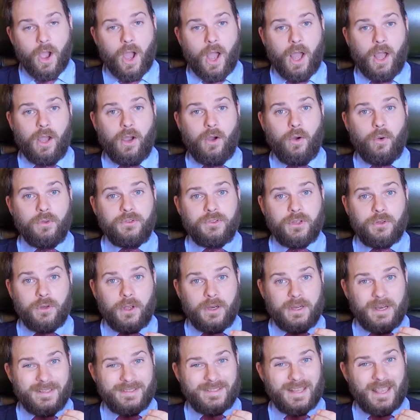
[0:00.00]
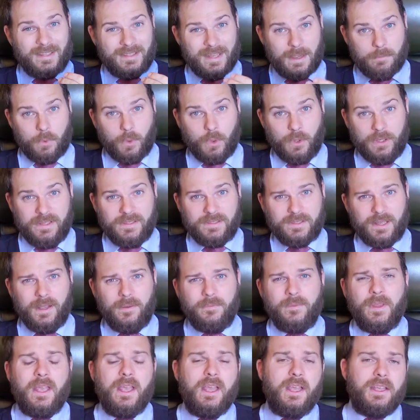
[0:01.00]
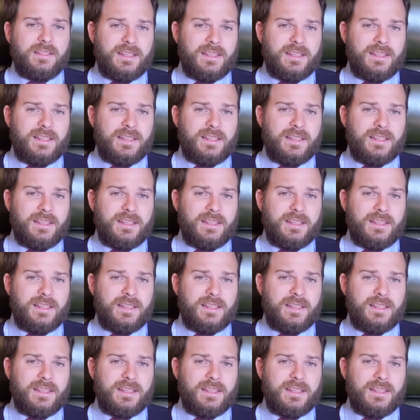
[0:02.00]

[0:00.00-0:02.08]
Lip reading: also known as Tabilosa.